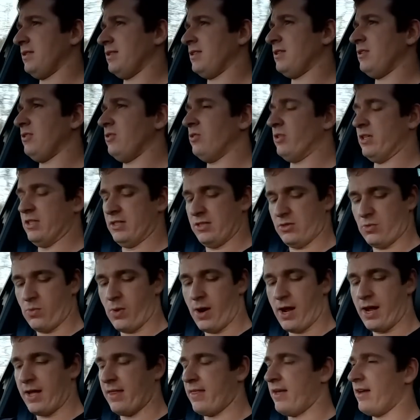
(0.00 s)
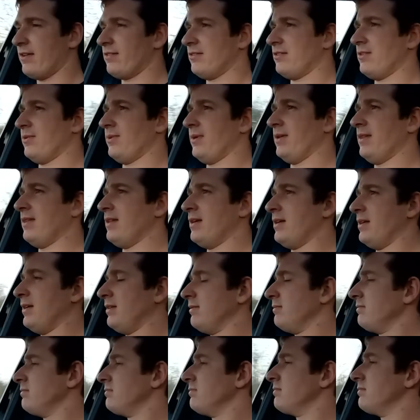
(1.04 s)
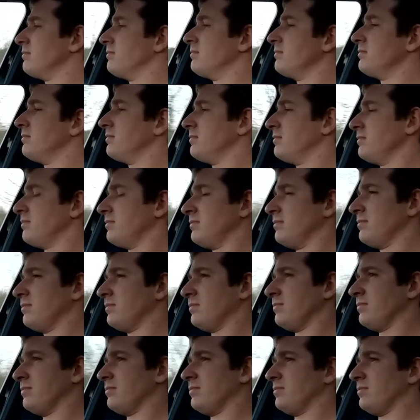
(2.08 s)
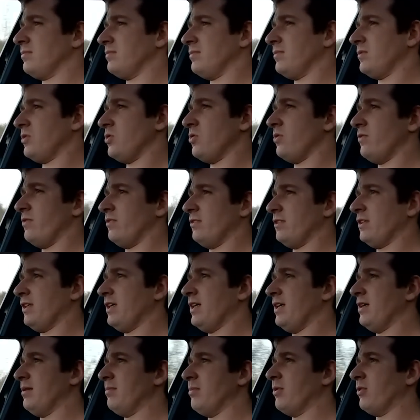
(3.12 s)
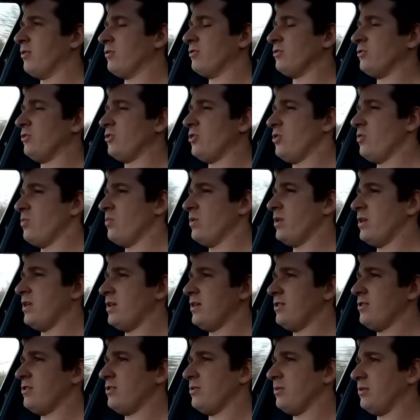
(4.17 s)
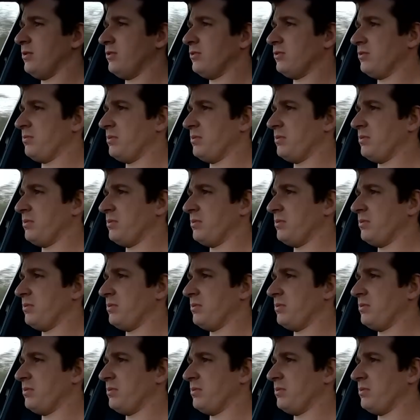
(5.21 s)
Let's look into why that's doing that. Not sure if it's a gearbox tuning issue or